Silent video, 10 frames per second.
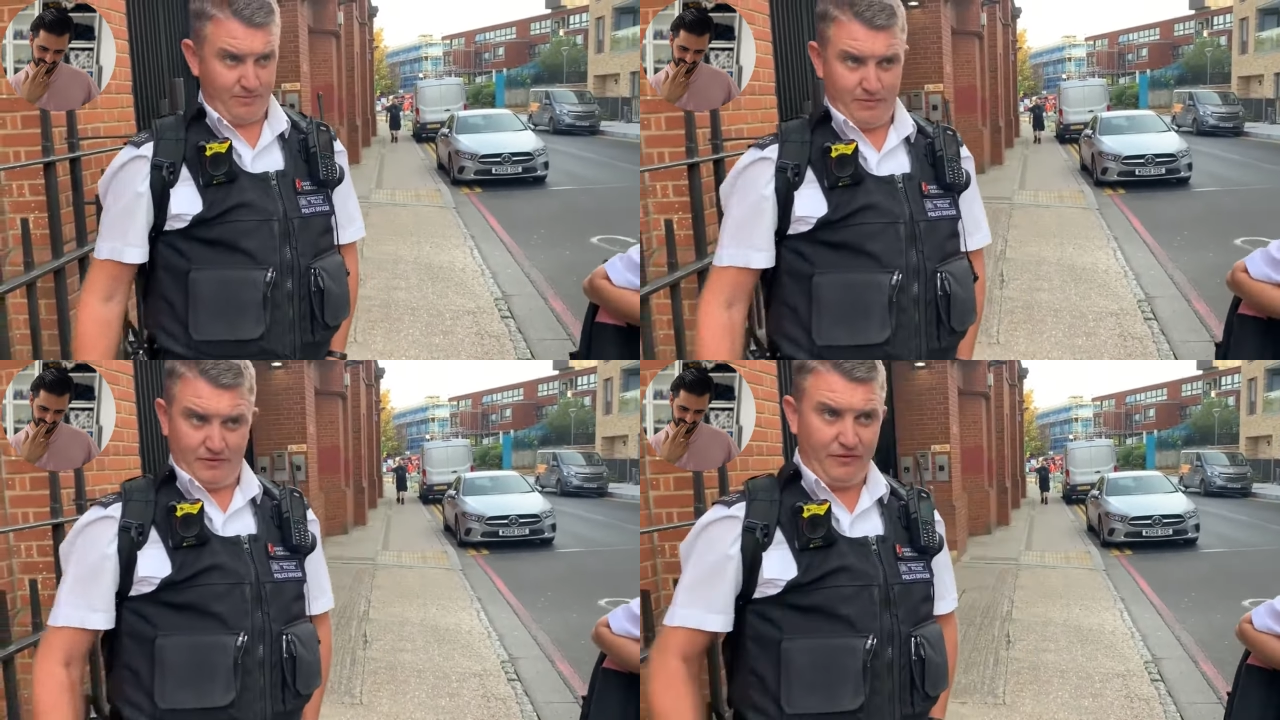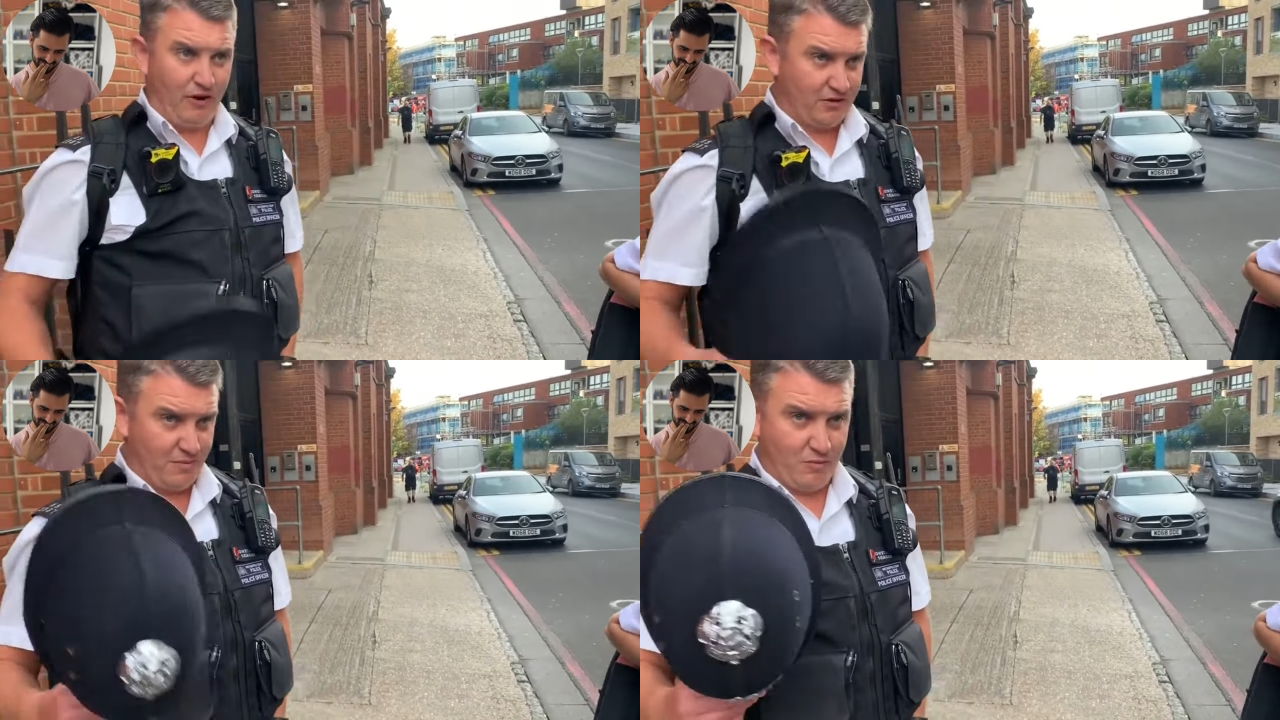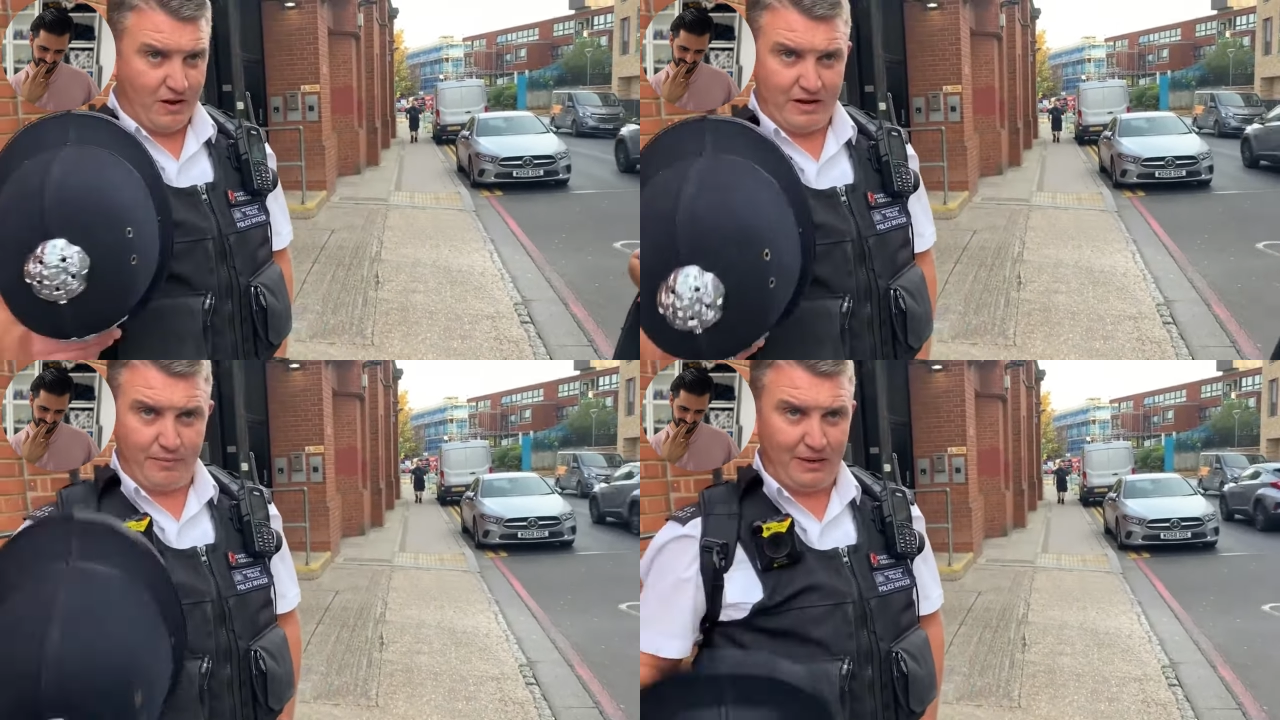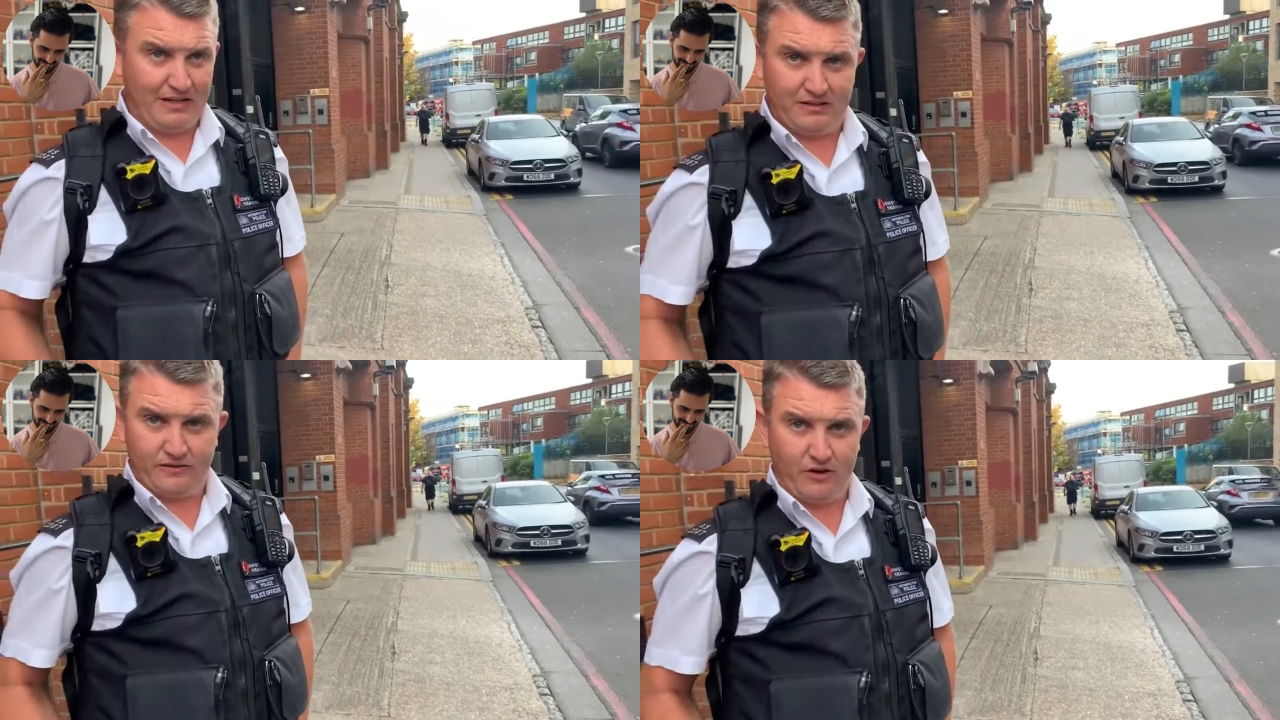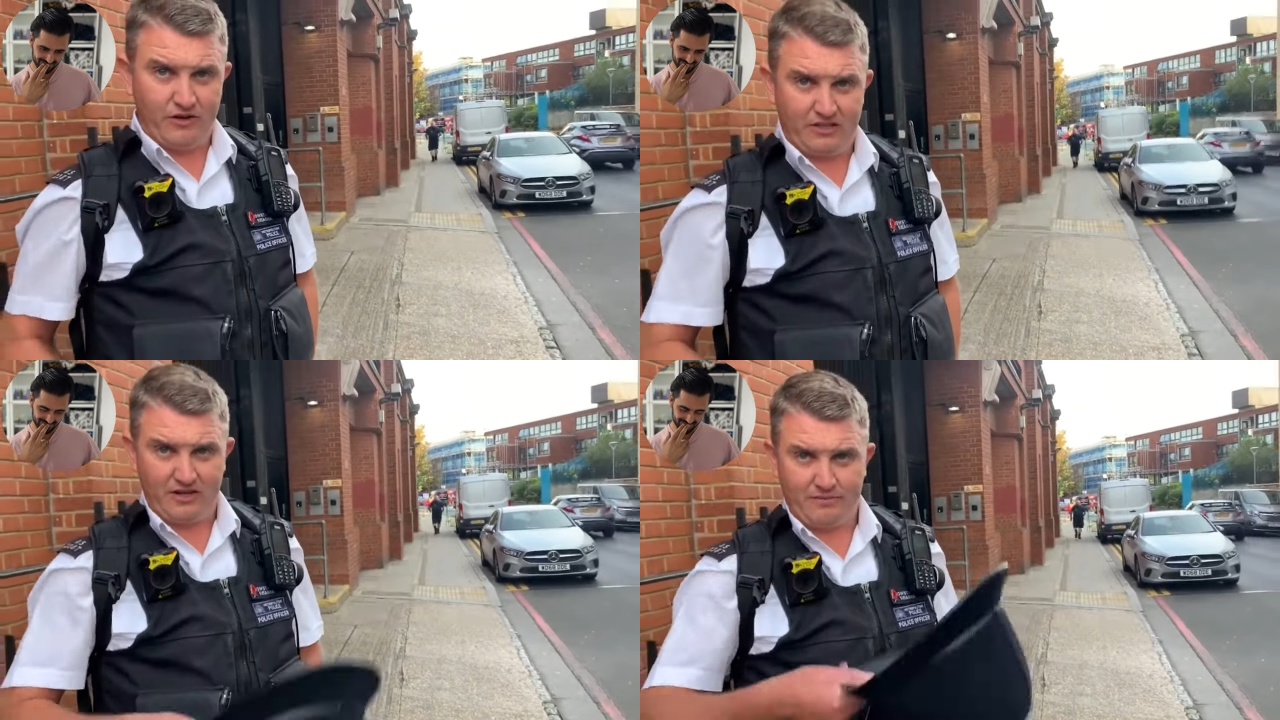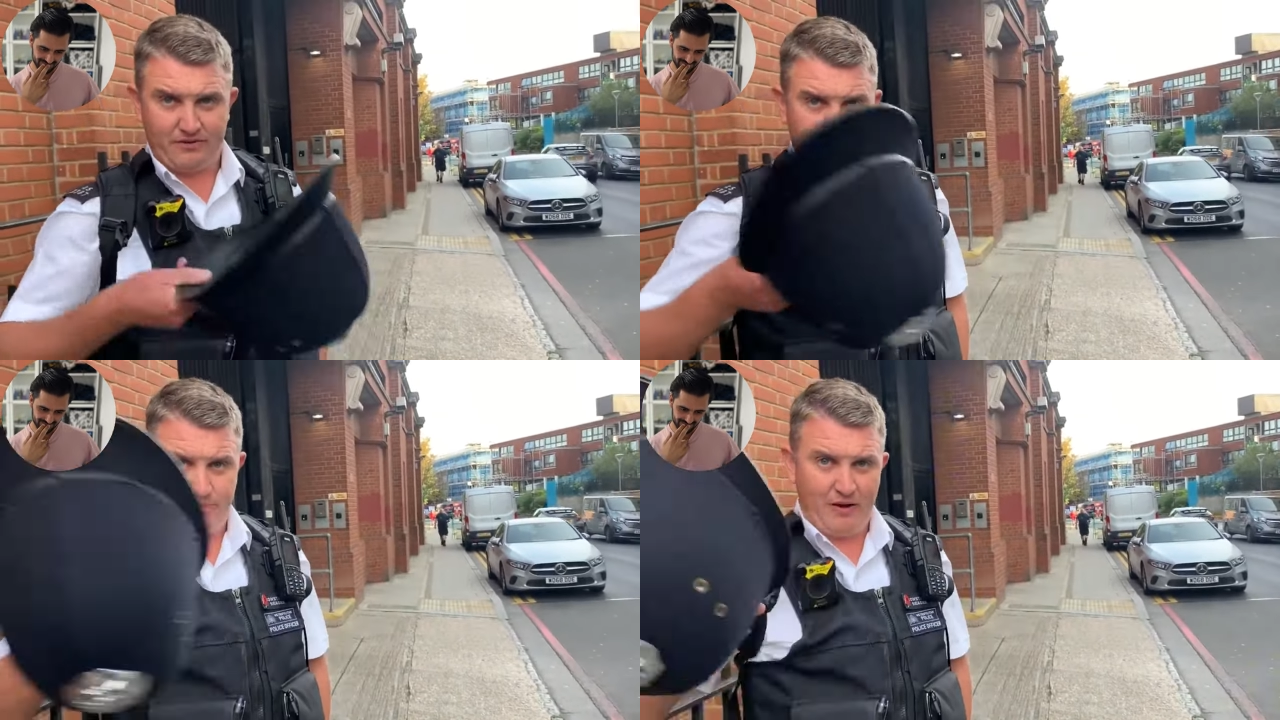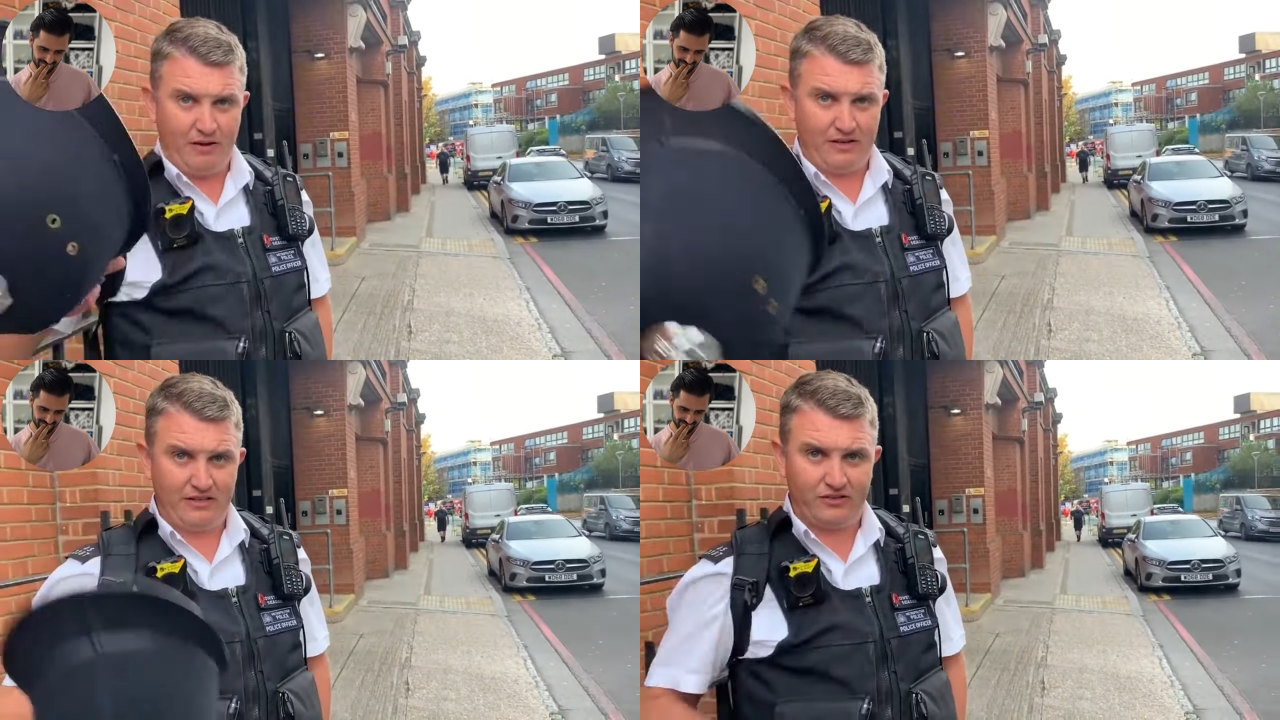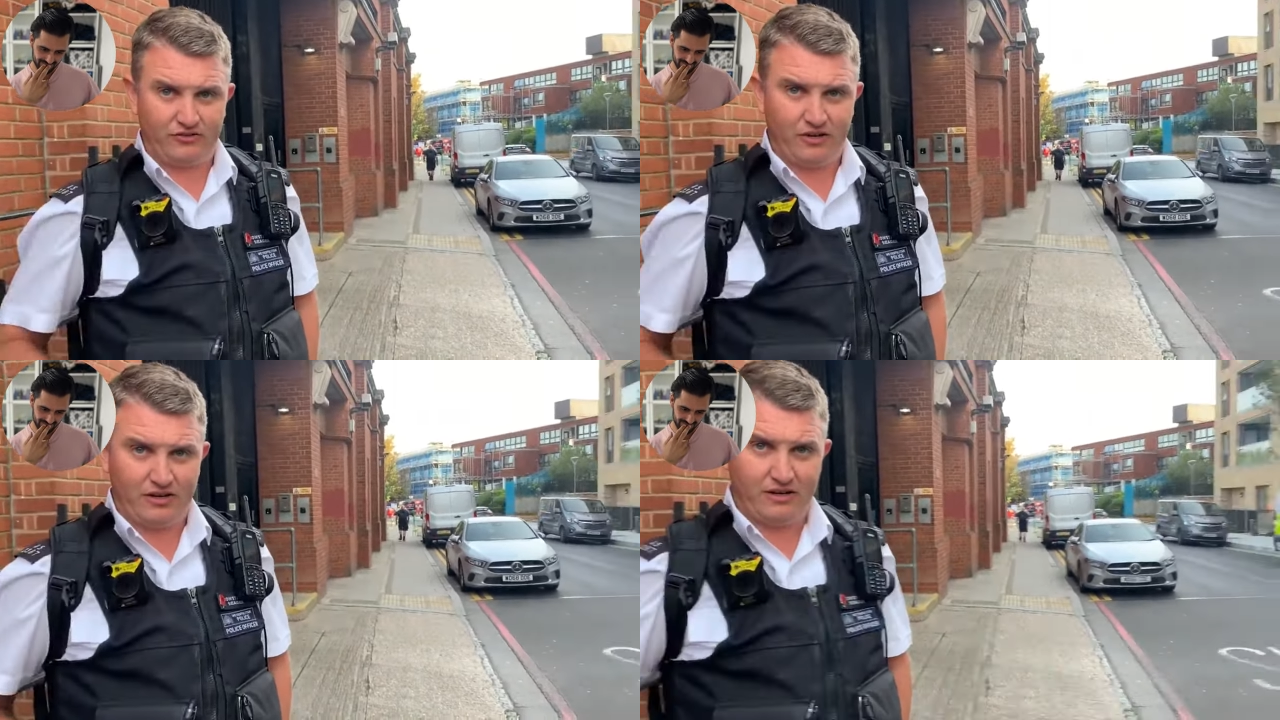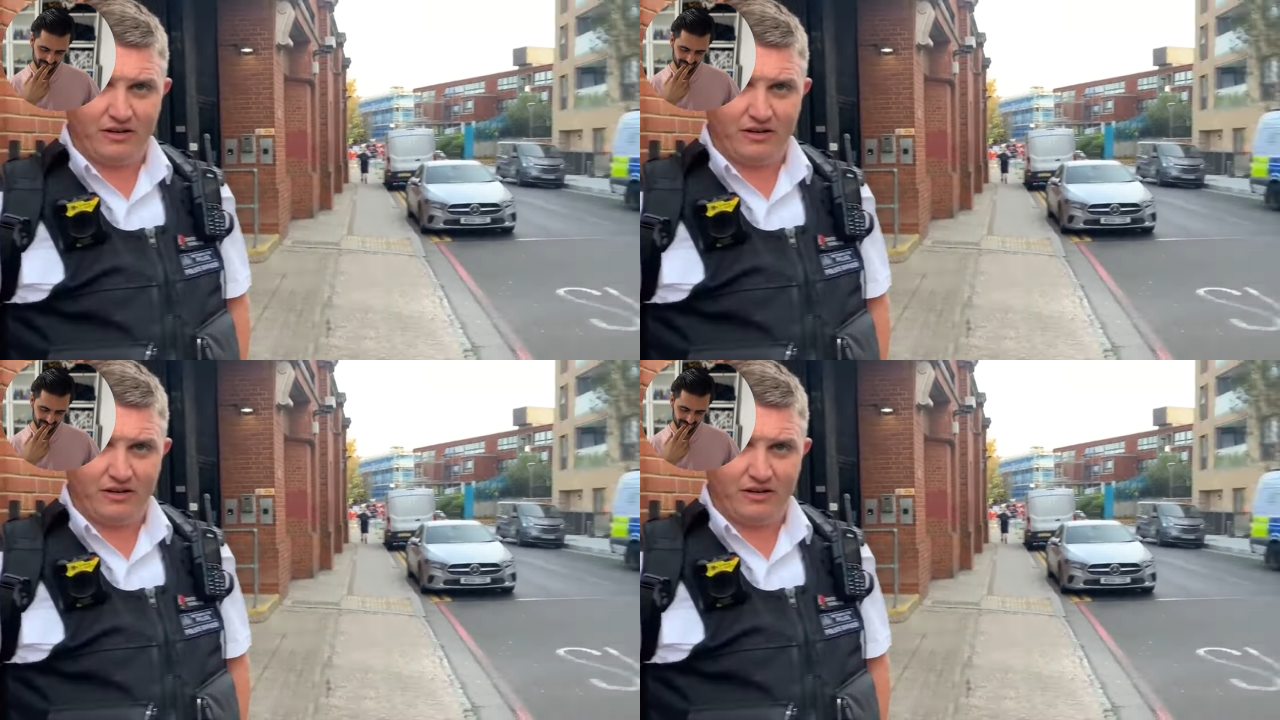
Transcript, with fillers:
Speaker 1: As far as I'm aware, the police have got an exemption for parking in the street. I thought